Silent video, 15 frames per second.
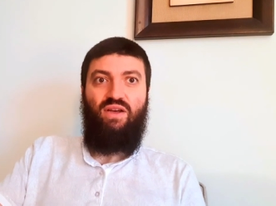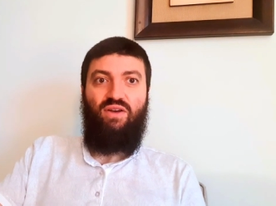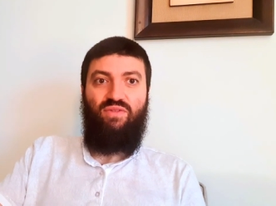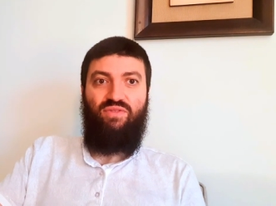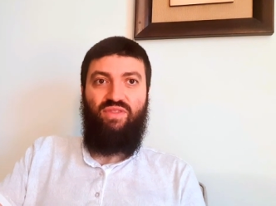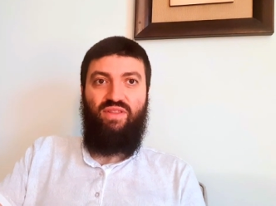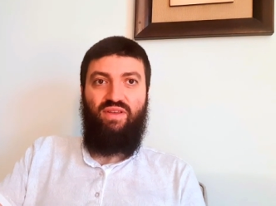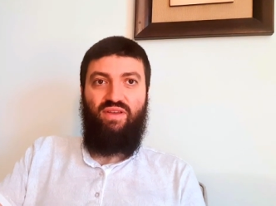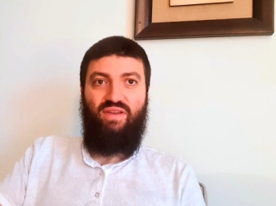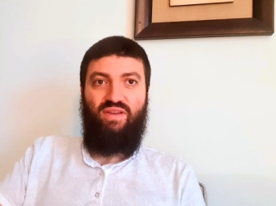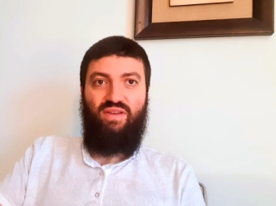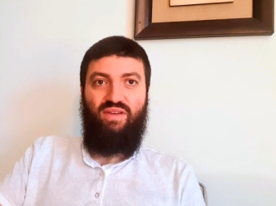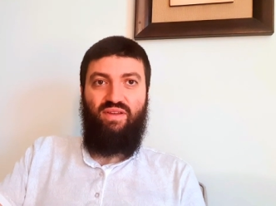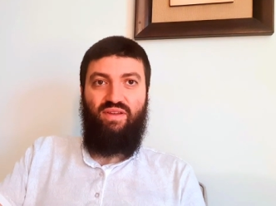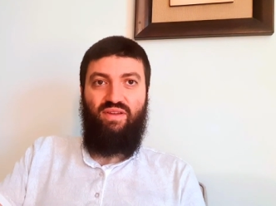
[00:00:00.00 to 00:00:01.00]
of
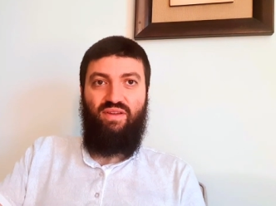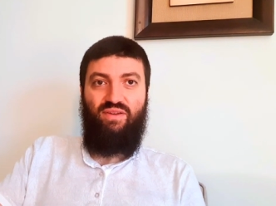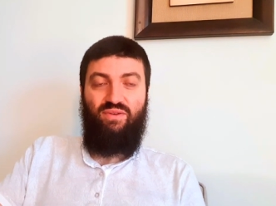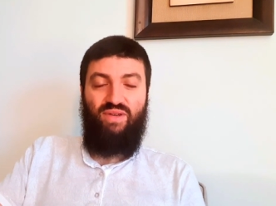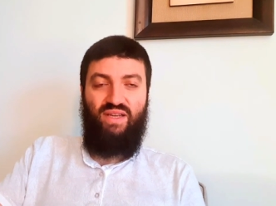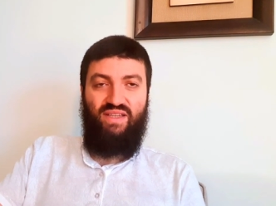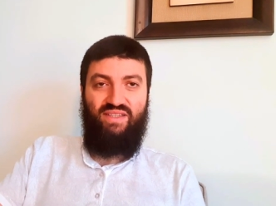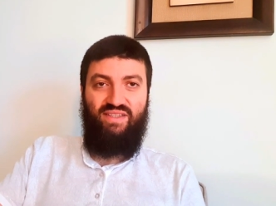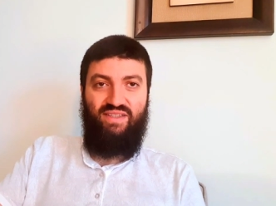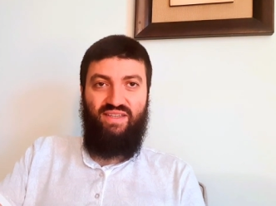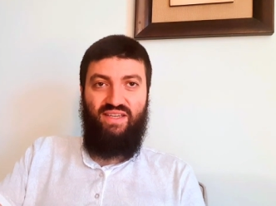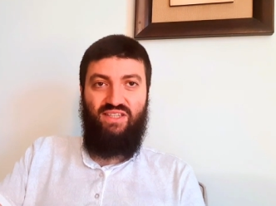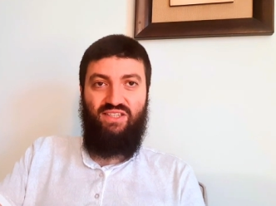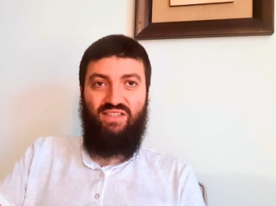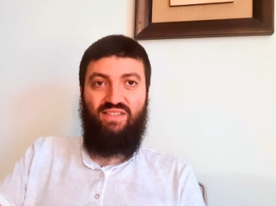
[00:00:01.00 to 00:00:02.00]
the United
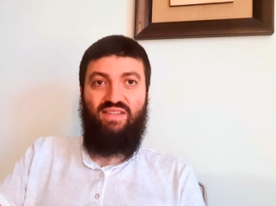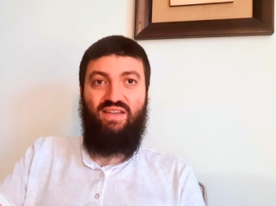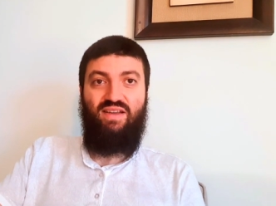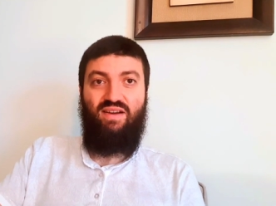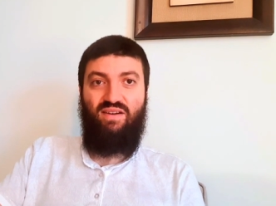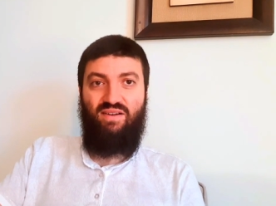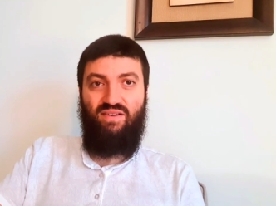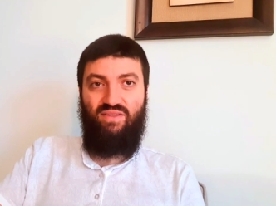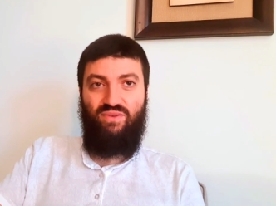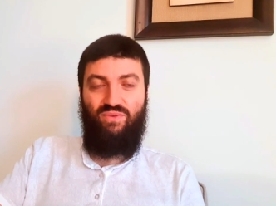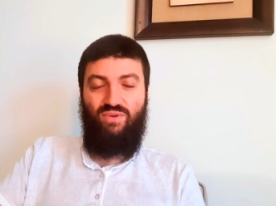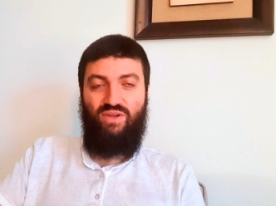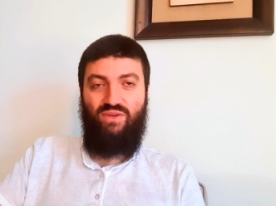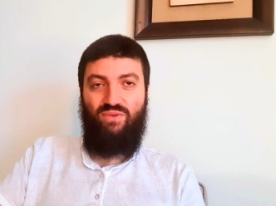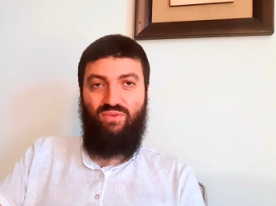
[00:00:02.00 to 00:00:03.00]
Nations. They are the
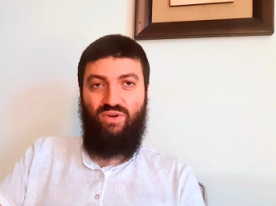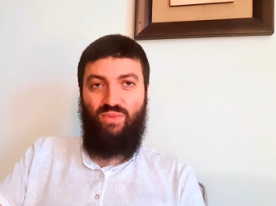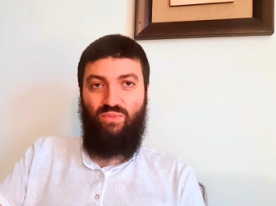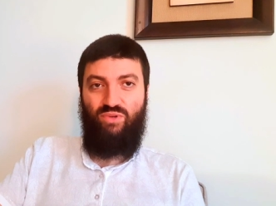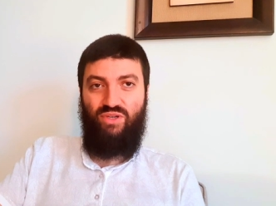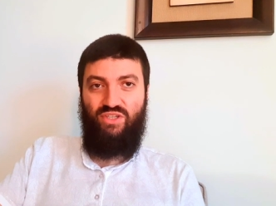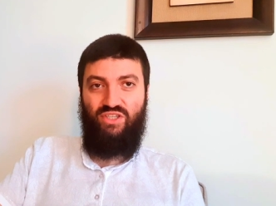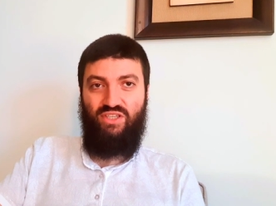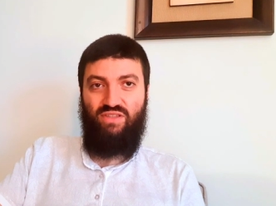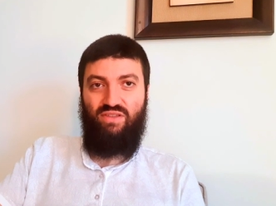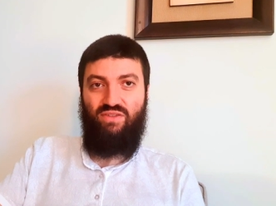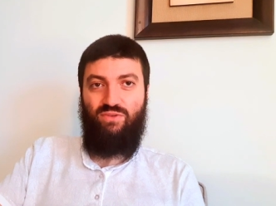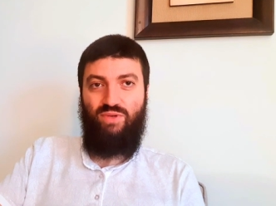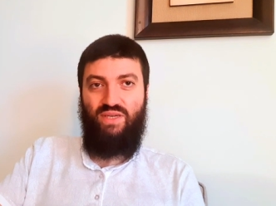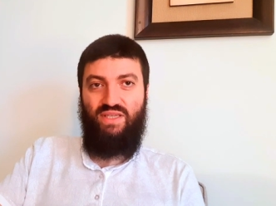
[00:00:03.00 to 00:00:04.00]
one who are breaching the
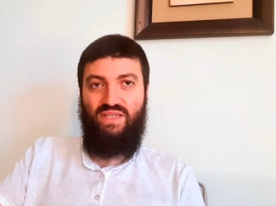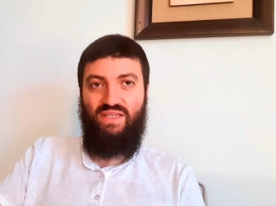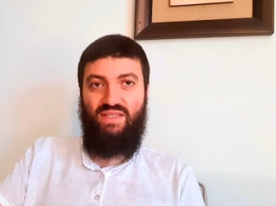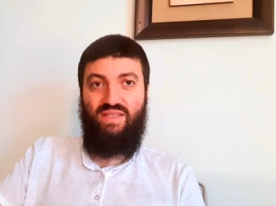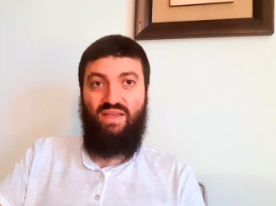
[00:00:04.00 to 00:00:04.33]
treaties.